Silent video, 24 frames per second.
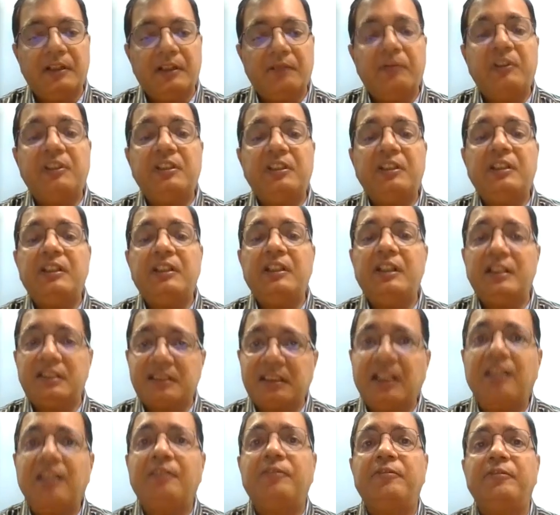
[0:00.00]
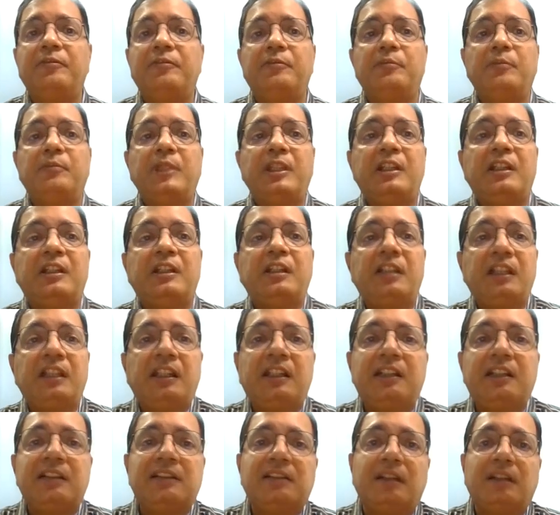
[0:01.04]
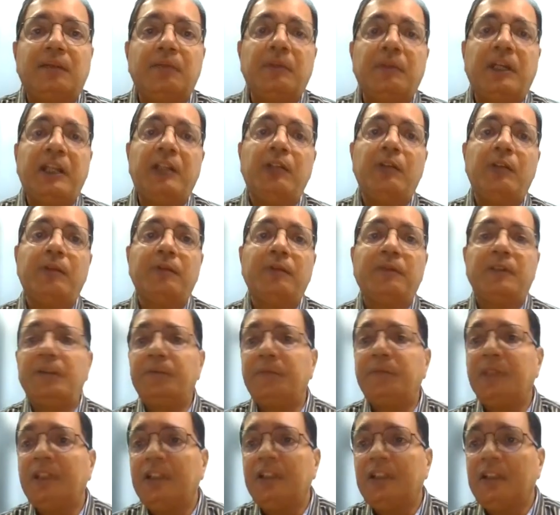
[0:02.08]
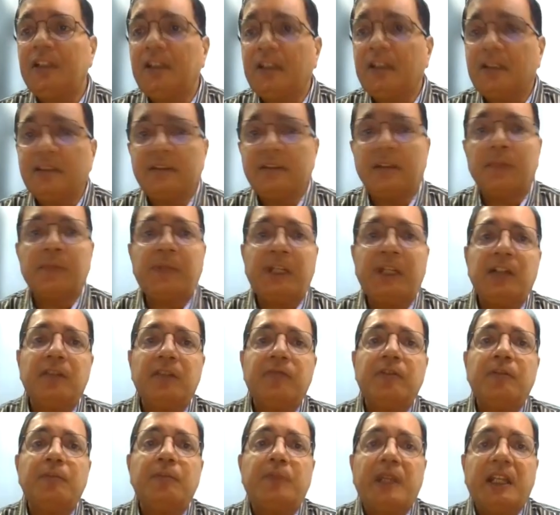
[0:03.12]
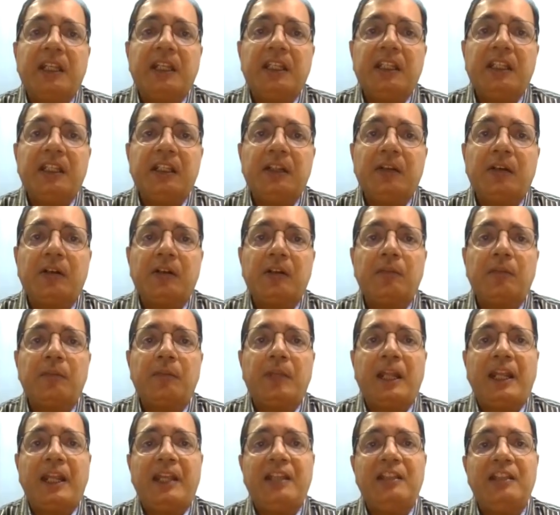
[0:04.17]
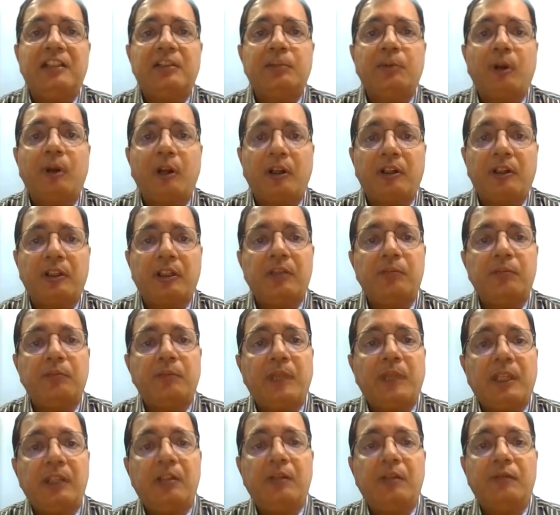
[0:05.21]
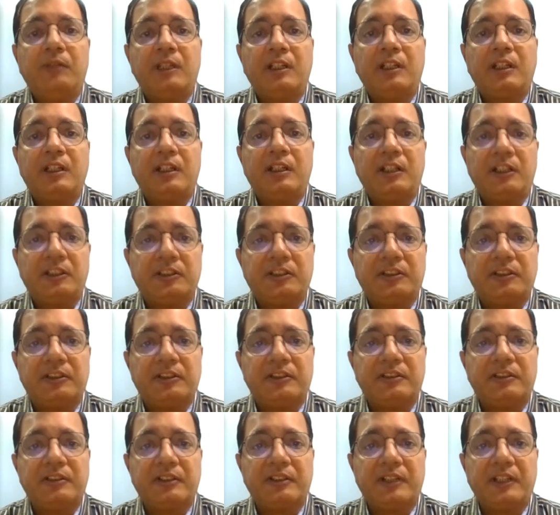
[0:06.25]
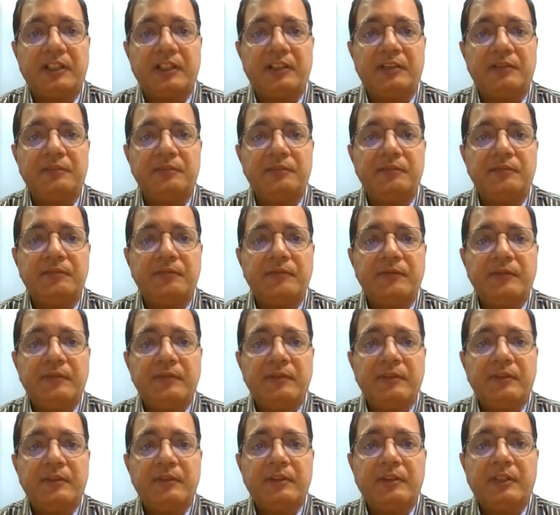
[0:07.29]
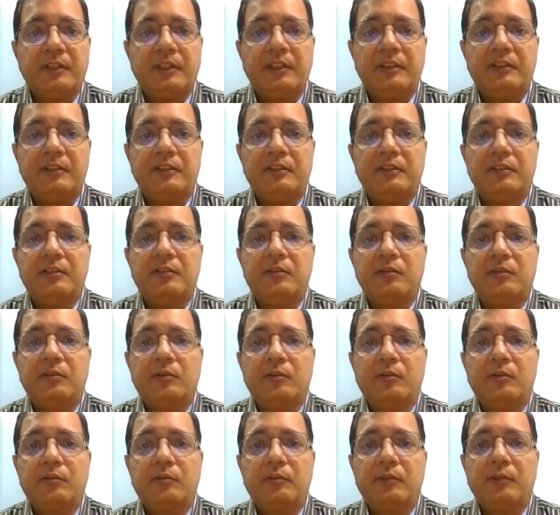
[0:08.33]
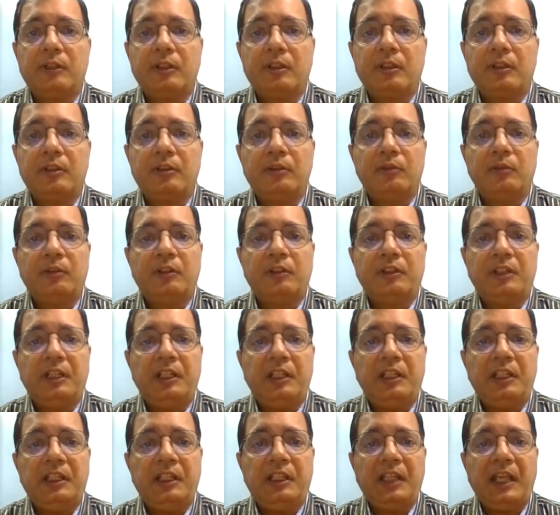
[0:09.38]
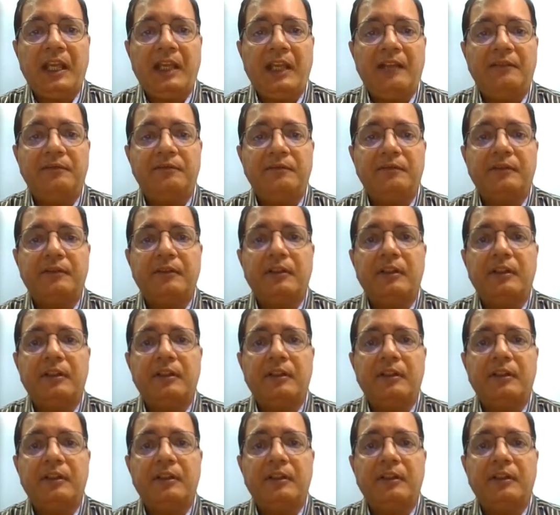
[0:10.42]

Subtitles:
which in itself may create some kind of a barrier or a blind spot in many of the conditions, right? So you would really have,